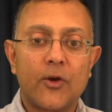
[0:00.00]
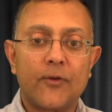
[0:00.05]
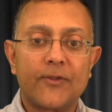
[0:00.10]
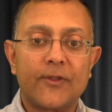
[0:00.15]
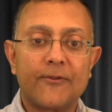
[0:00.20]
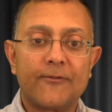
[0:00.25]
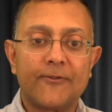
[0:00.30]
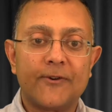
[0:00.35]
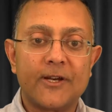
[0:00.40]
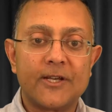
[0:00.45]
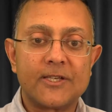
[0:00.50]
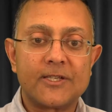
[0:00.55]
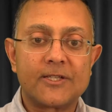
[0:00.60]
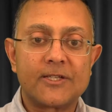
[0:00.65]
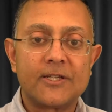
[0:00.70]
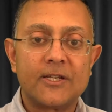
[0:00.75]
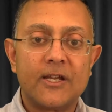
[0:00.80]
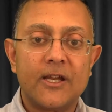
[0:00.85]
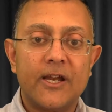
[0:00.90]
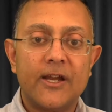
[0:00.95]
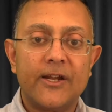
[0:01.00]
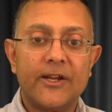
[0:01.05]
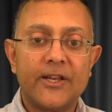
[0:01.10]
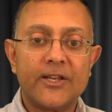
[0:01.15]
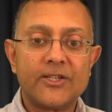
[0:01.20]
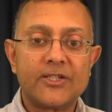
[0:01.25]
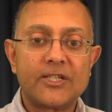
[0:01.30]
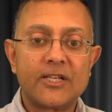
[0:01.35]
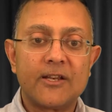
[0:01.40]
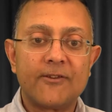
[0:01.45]
of the first
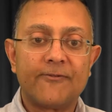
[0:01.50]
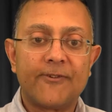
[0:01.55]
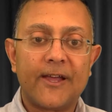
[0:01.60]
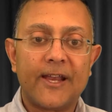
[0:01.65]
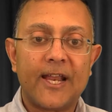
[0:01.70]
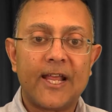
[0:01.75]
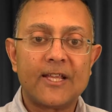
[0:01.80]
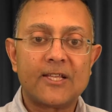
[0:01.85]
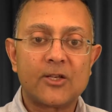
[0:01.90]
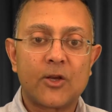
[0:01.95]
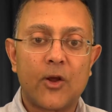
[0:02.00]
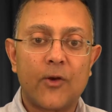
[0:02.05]
Digital Finance